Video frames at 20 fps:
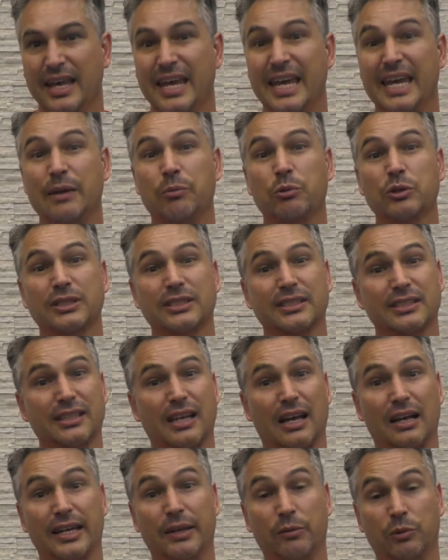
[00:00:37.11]
He wants
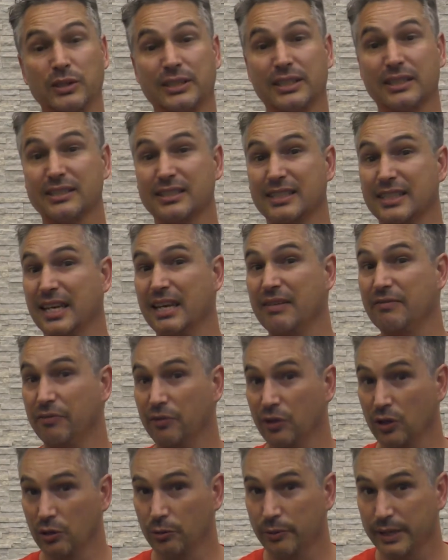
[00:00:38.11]
us to keep
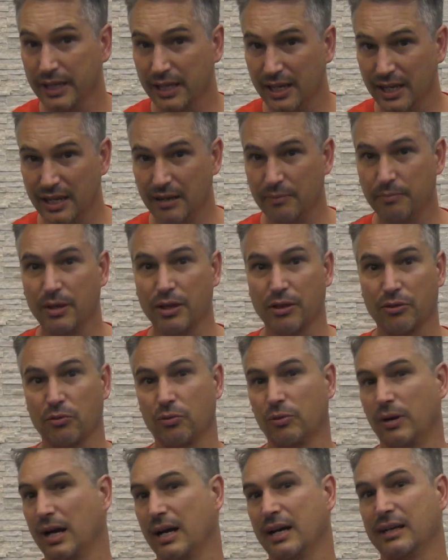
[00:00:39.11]
following Him
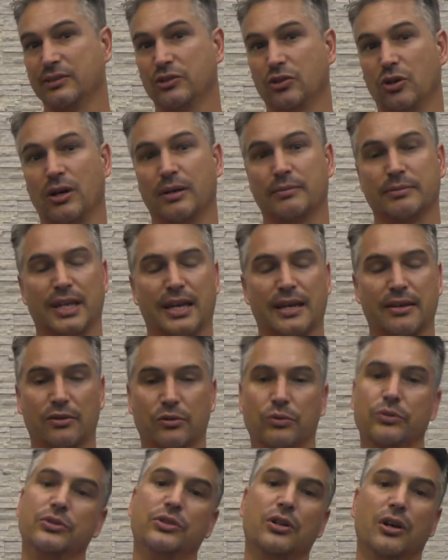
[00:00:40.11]
through hard times and
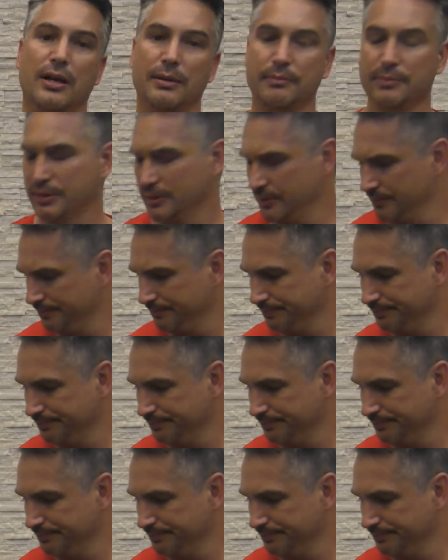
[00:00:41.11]
good times.